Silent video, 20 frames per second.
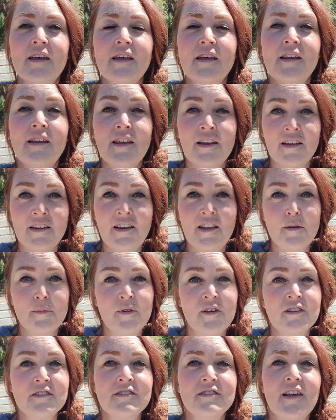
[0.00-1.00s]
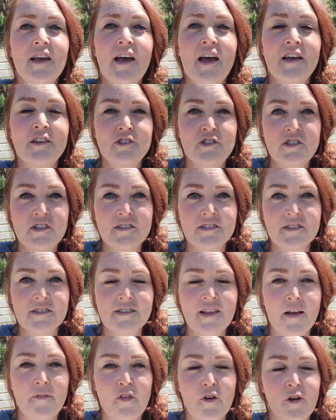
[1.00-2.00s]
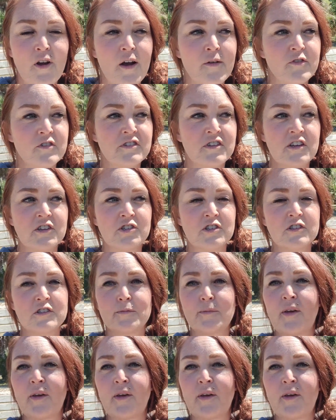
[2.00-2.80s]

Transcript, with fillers: Nicodemus and Jesus have their conversations.